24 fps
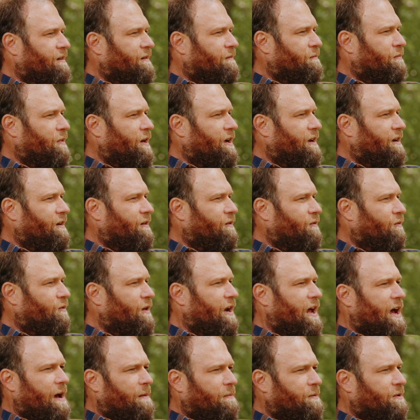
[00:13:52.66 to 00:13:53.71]
But
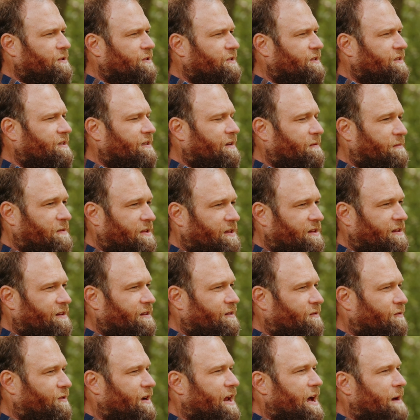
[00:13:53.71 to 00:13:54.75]
what happens? I mean,
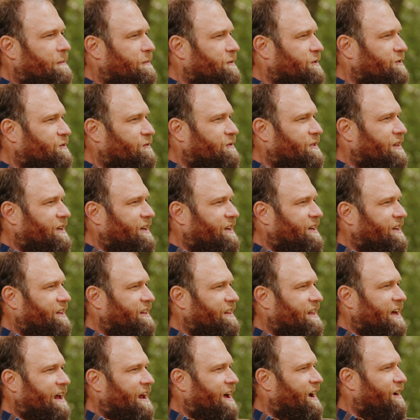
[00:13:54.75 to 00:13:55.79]
what happens when they get
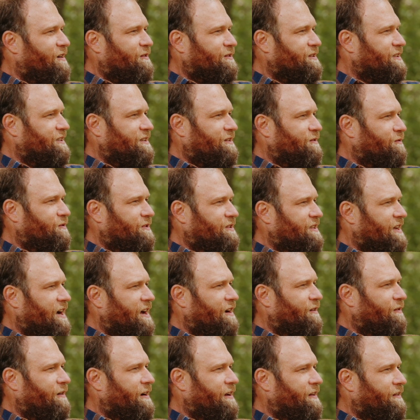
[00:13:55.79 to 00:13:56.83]
in that house and it was
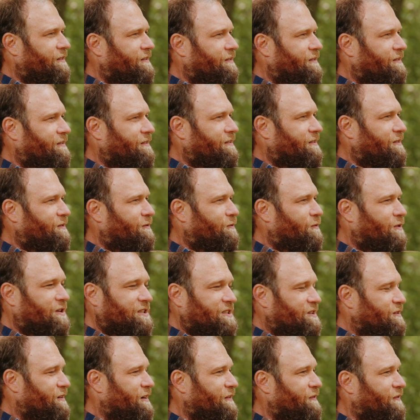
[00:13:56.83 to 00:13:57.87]
not a right,
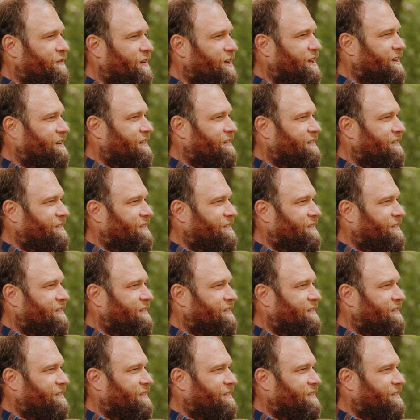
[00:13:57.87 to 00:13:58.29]
wasn't the right fit?